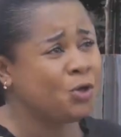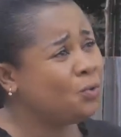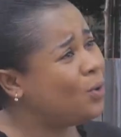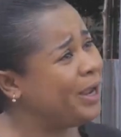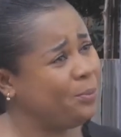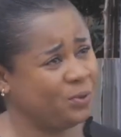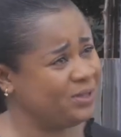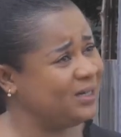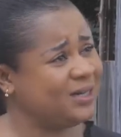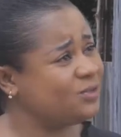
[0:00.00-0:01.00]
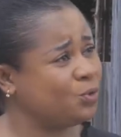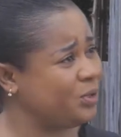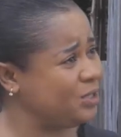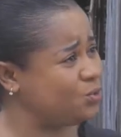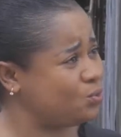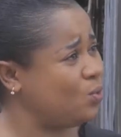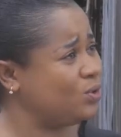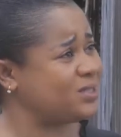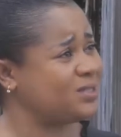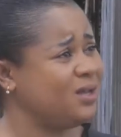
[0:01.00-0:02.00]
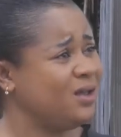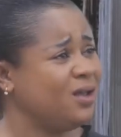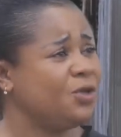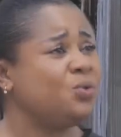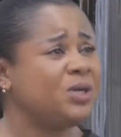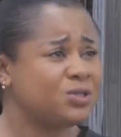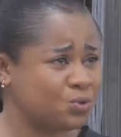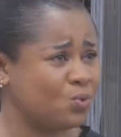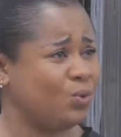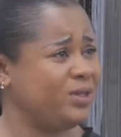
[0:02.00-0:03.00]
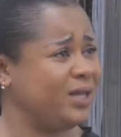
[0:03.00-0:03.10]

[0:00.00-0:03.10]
You know how important that throne is to us. You need to go